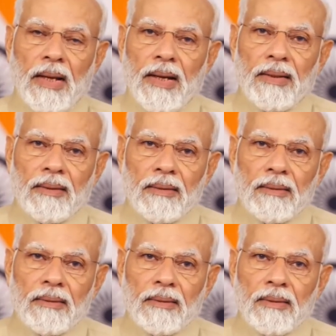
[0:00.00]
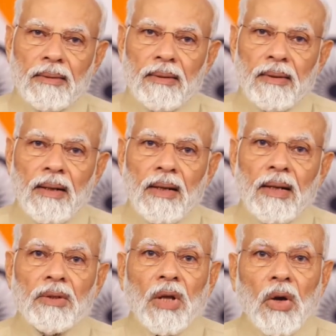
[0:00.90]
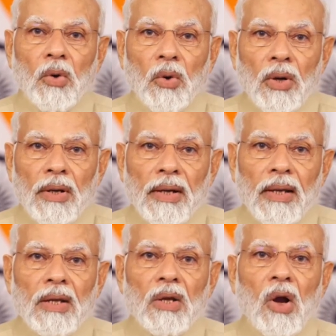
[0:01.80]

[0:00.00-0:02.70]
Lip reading: And the holding